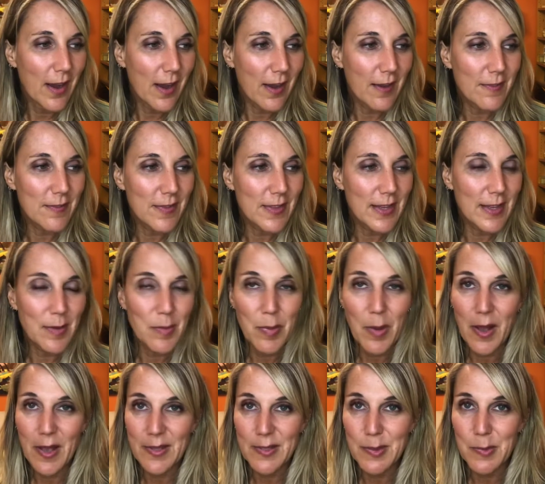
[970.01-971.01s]
of the
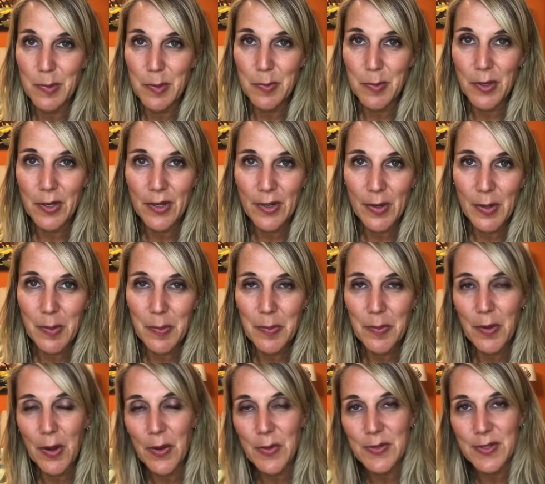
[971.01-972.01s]
Impossible Burger,
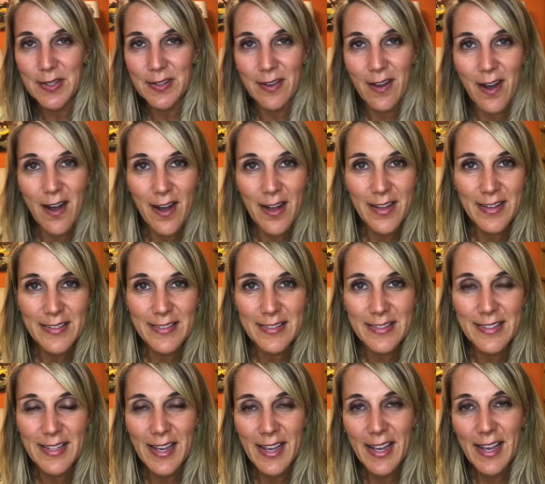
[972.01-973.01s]
pros and
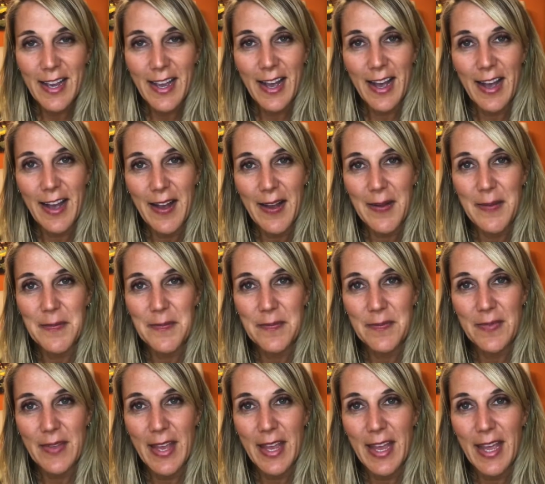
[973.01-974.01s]
cons.
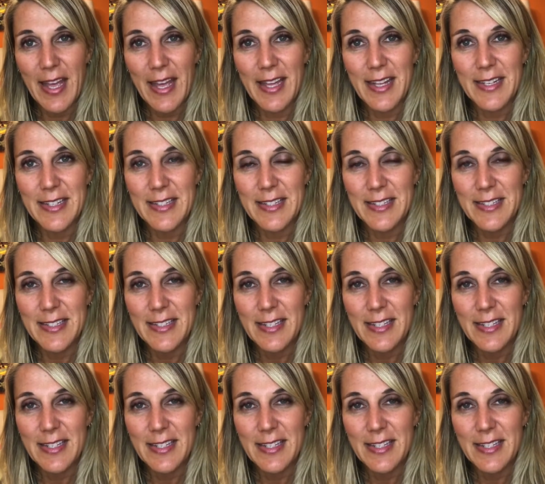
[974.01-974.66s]
And